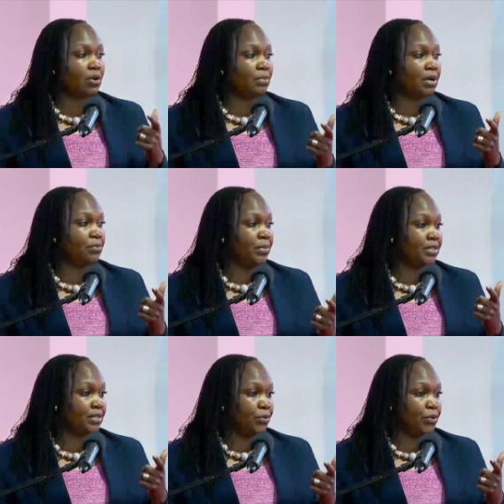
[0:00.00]
the rubber
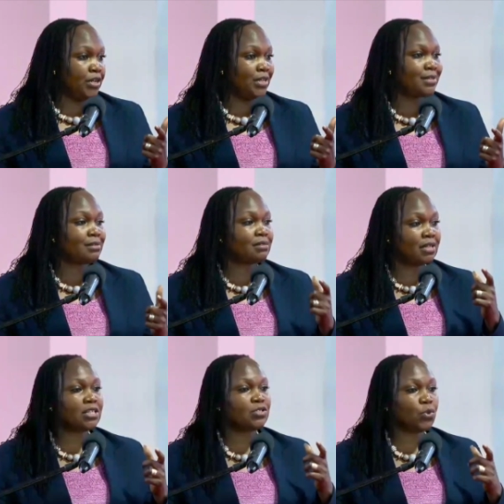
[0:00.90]
meets the road.
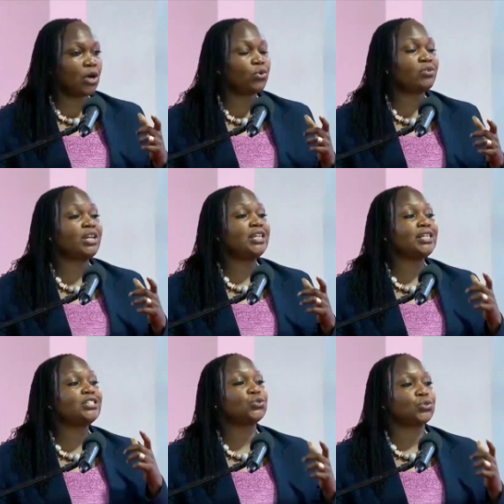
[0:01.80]
This is where we really
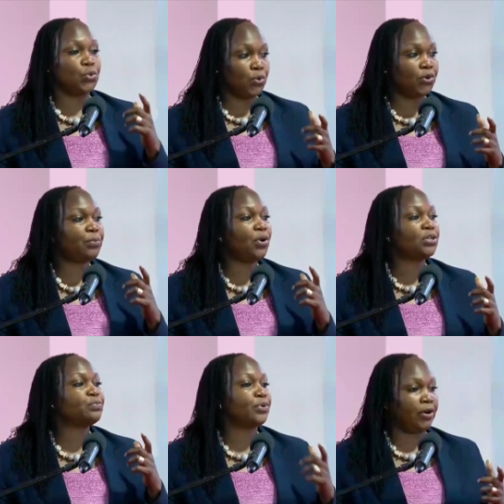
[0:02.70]
need to
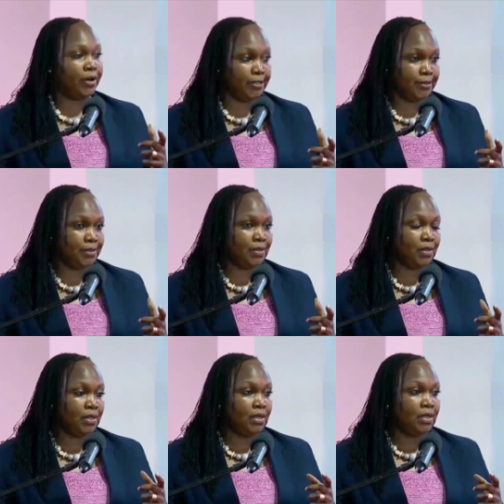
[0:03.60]
report progress.
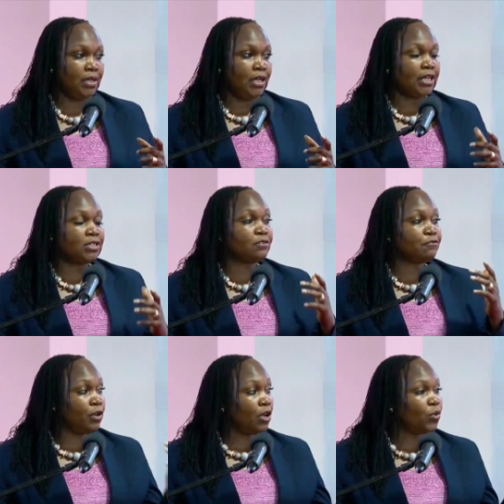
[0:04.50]
And so
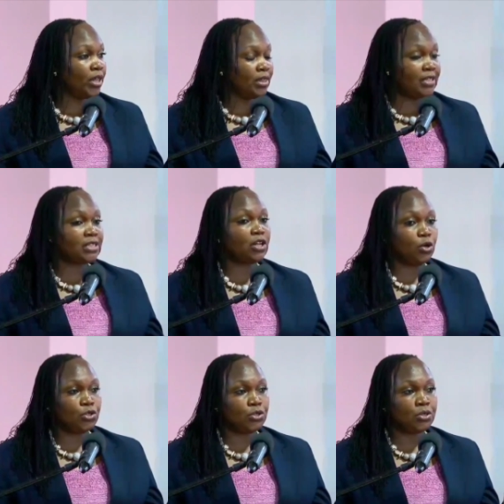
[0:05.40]
following this
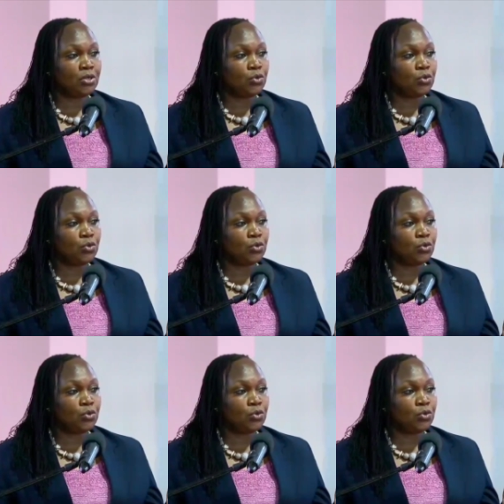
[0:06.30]
launch,